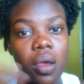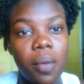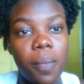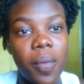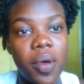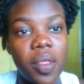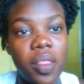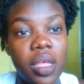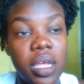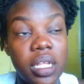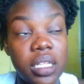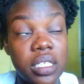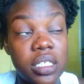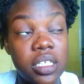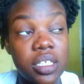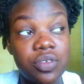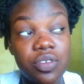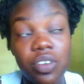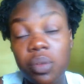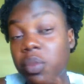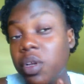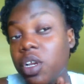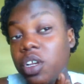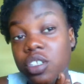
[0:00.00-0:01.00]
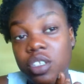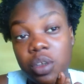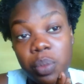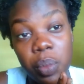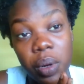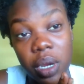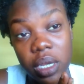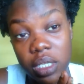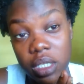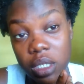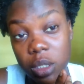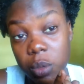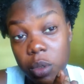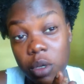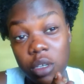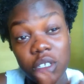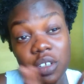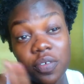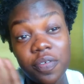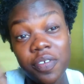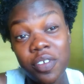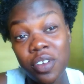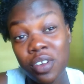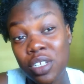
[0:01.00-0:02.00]
but that's from years of practice But the
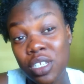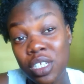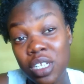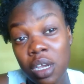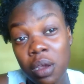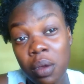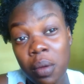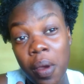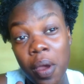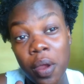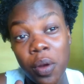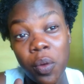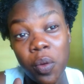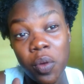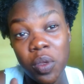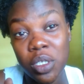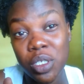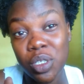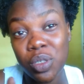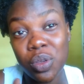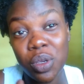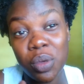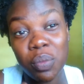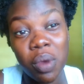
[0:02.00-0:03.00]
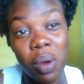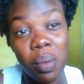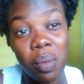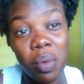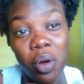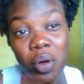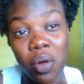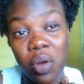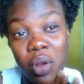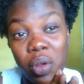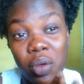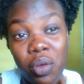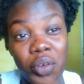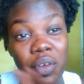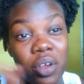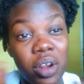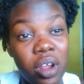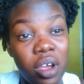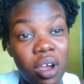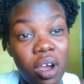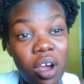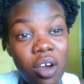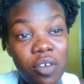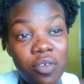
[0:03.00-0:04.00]
first time I was doing my brow it looked
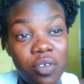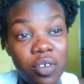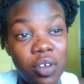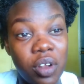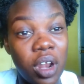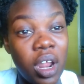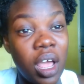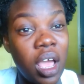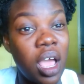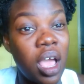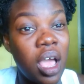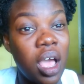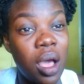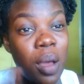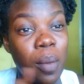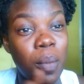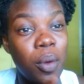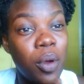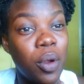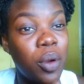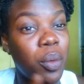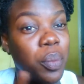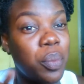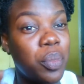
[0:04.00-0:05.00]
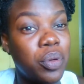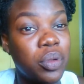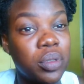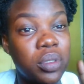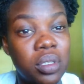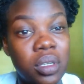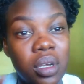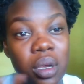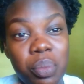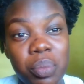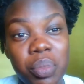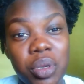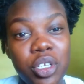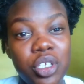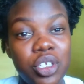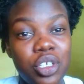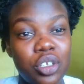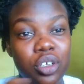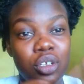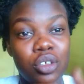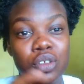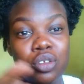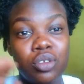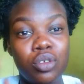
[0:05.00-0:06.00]
really awful I'm gonna put a
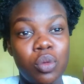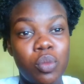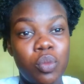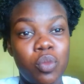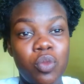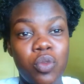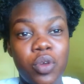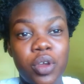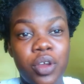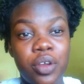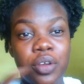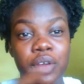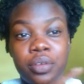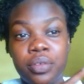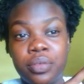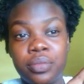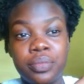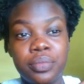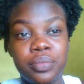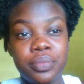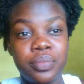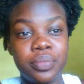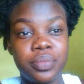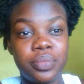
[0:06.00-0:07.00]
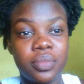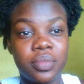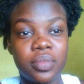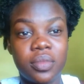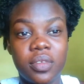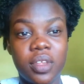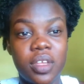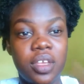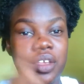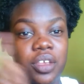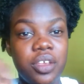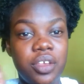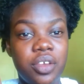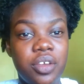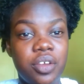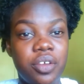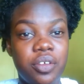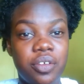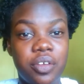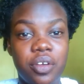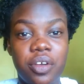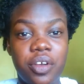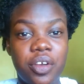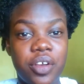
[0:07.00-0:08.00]
picture somewhere here
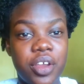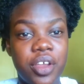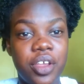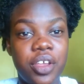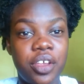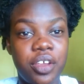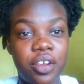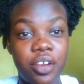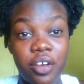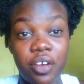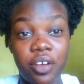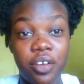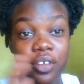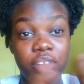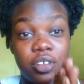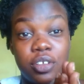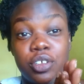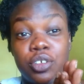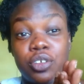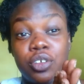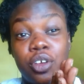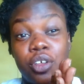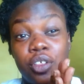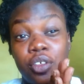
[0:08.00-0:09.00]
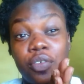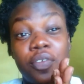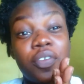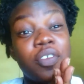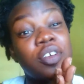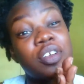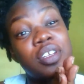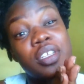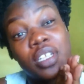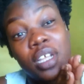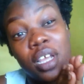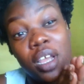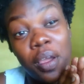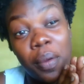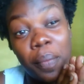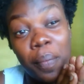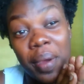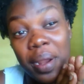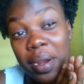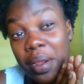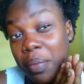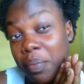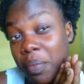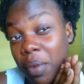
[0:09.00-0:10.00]
or here to show you the first time
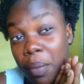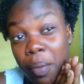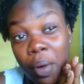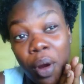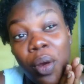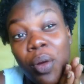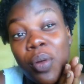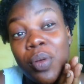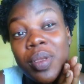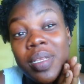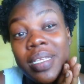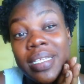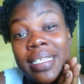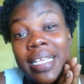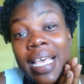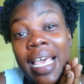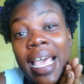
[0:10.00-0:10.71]
I did my brows